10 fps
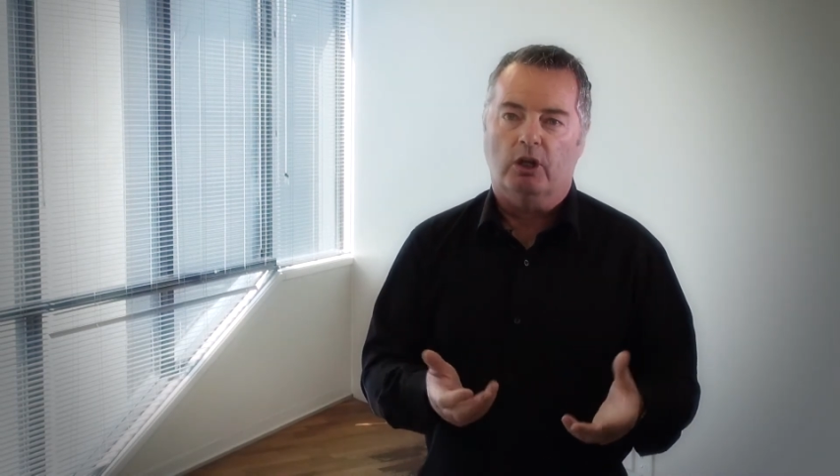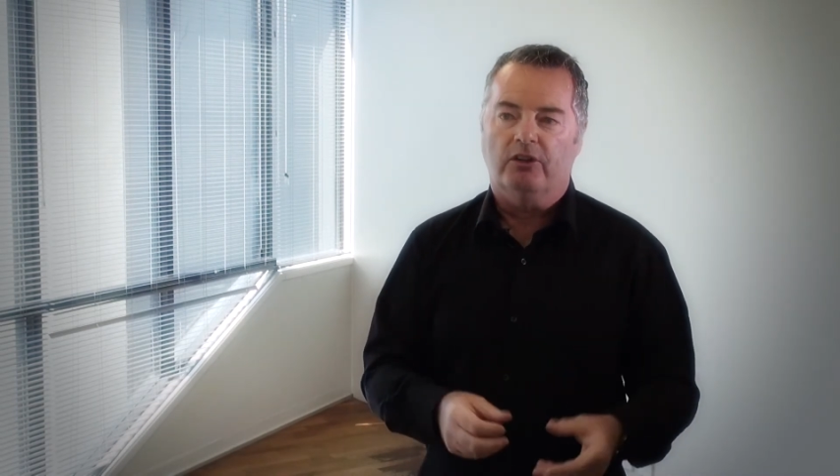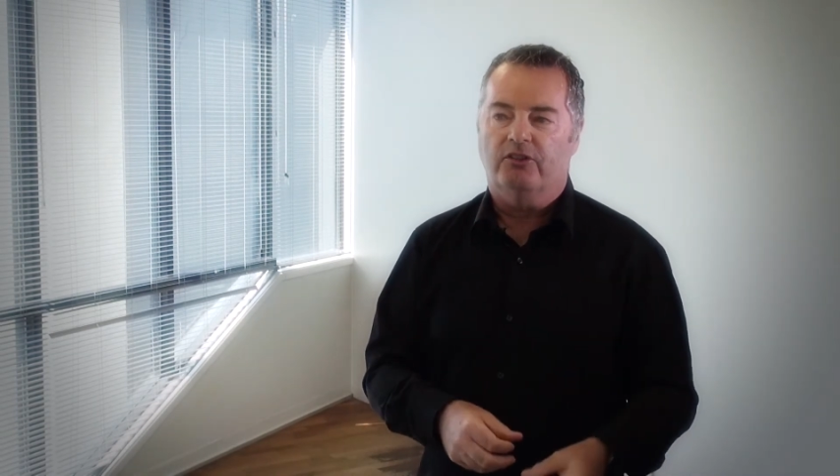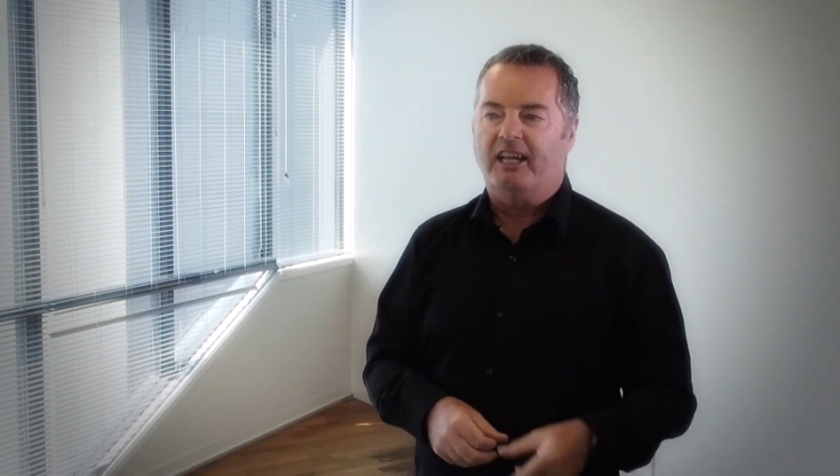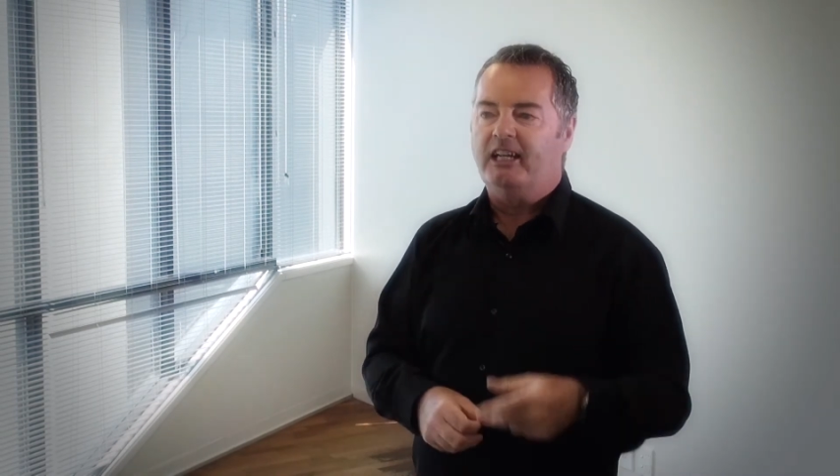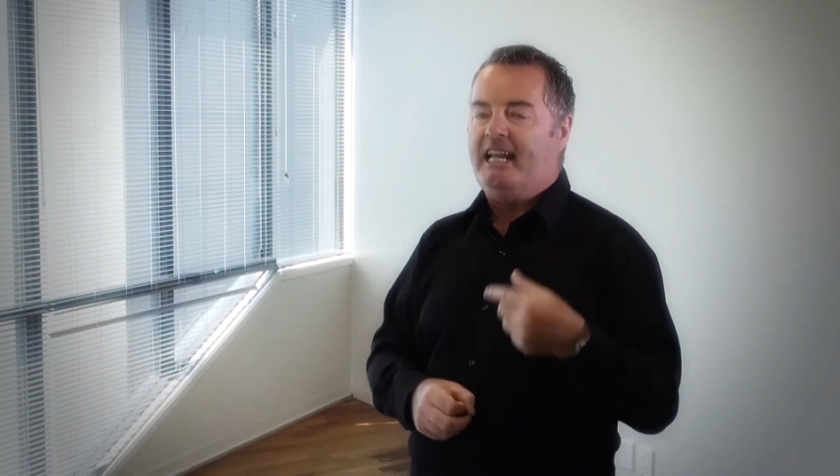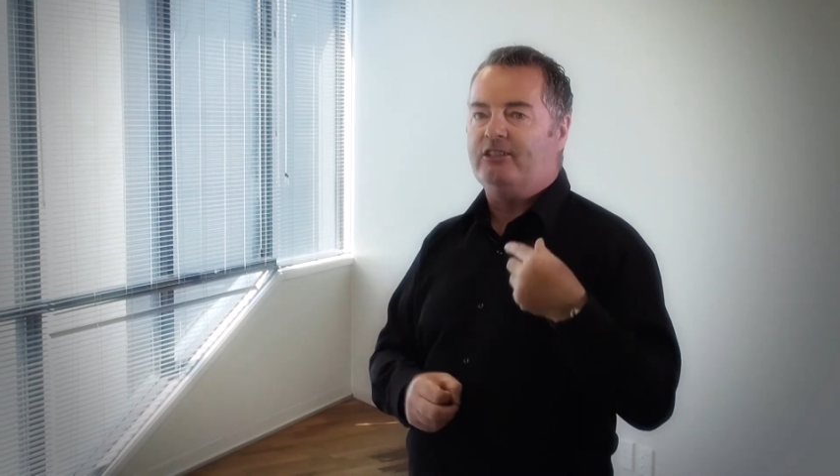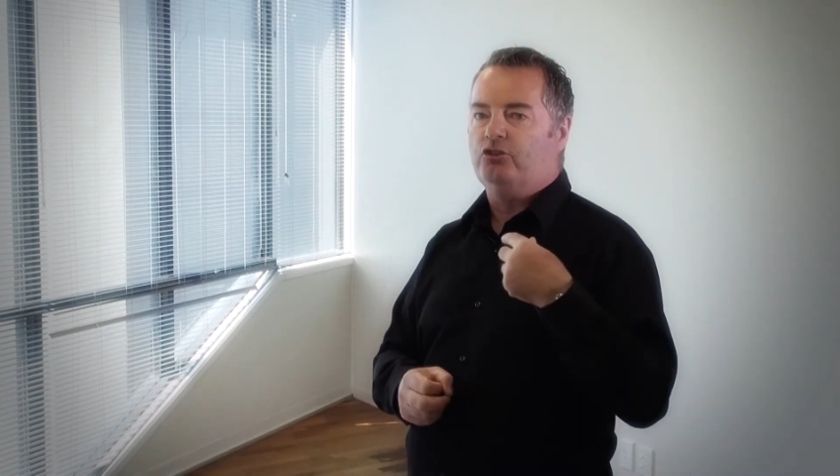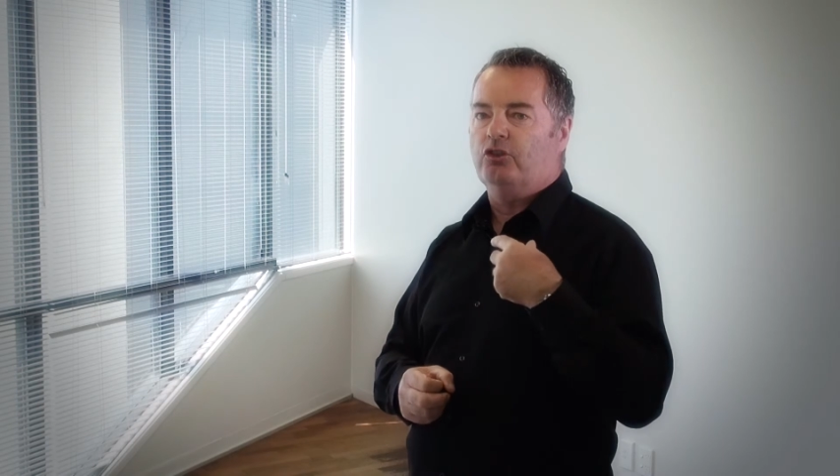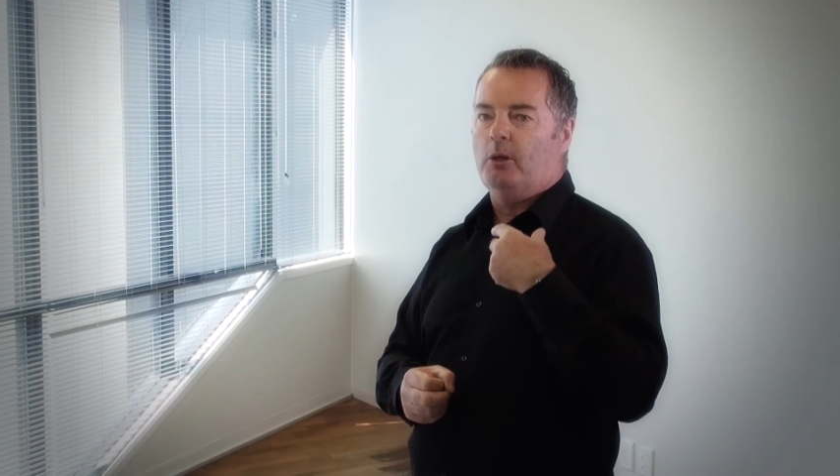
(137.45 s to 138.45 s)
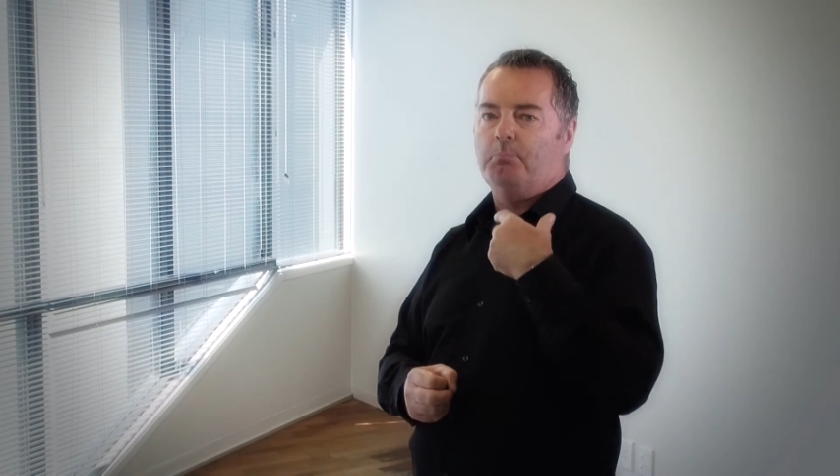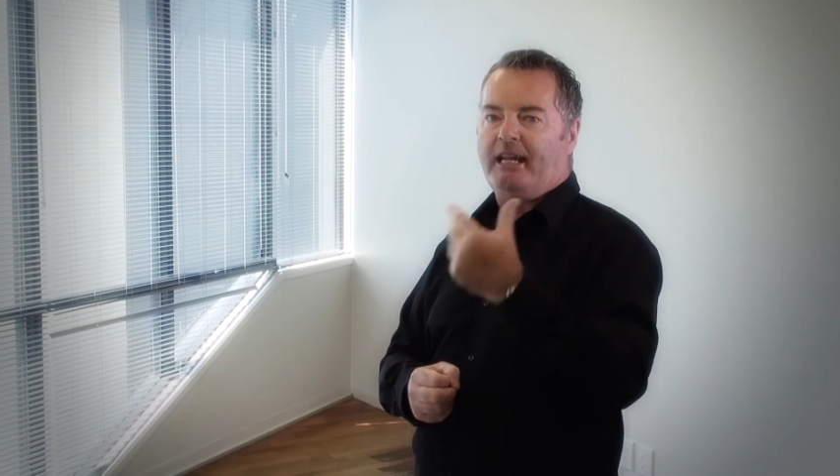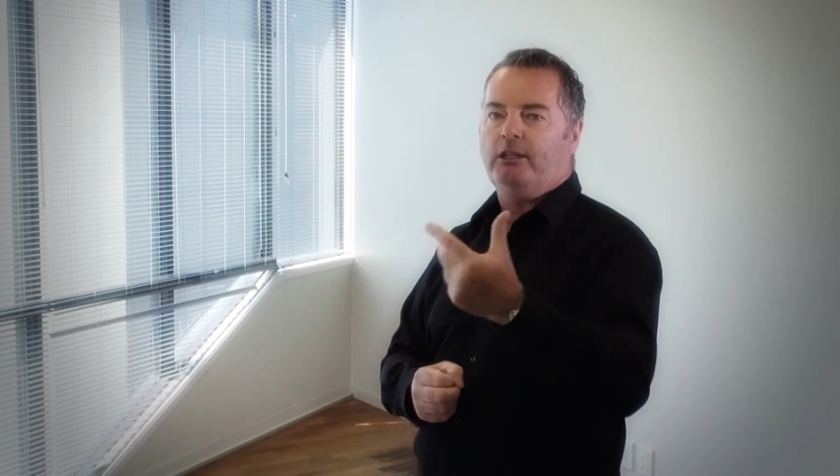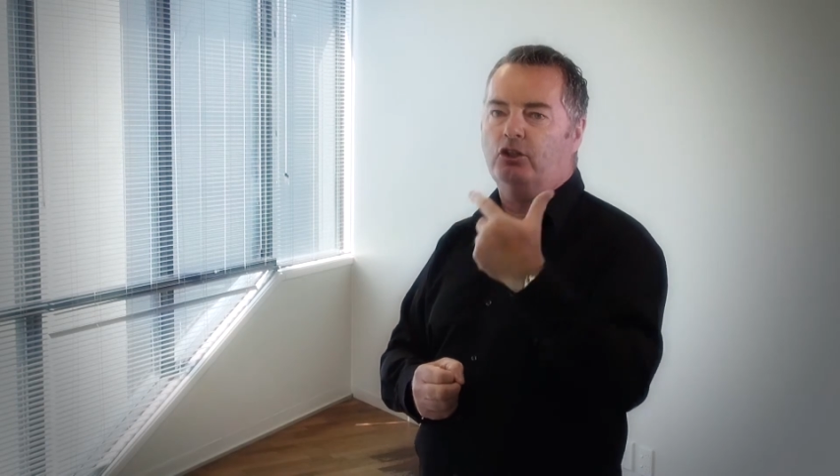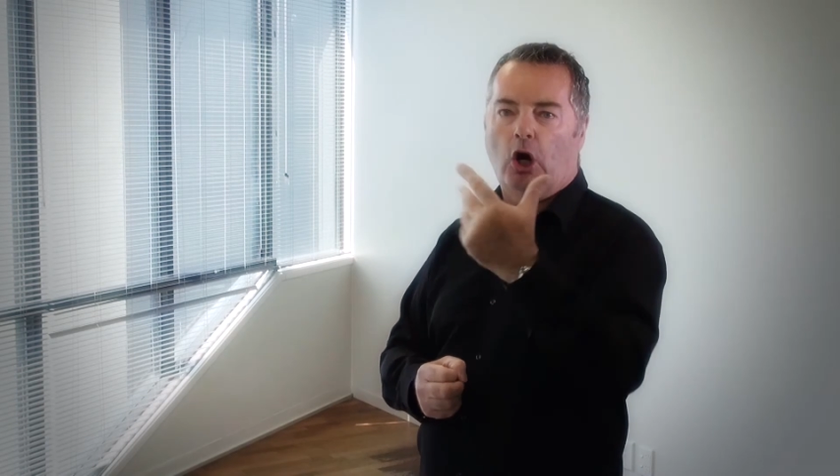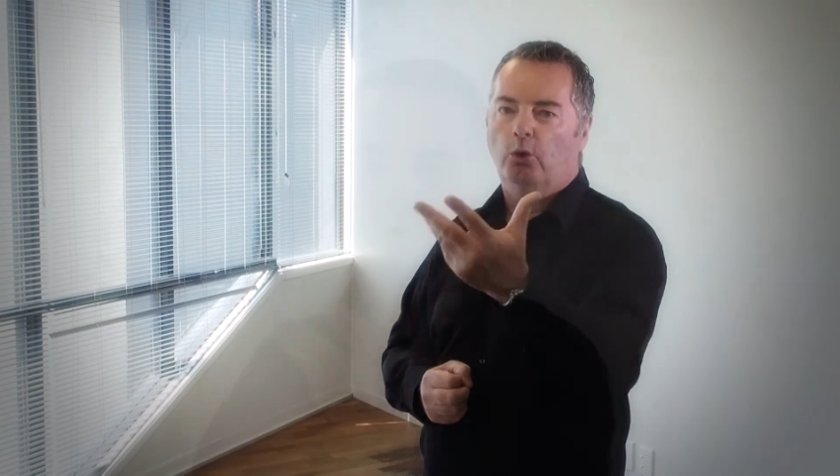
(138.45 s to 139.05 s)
rather than saying it's just a bit